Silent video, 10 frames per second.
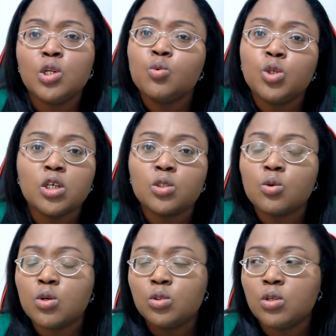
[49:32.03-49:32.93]
They will just
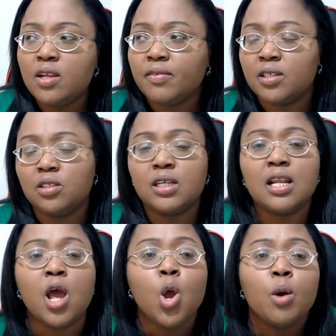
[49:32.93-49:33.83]
go on to live another
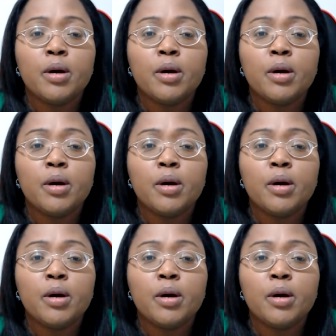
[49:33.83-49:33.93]
life.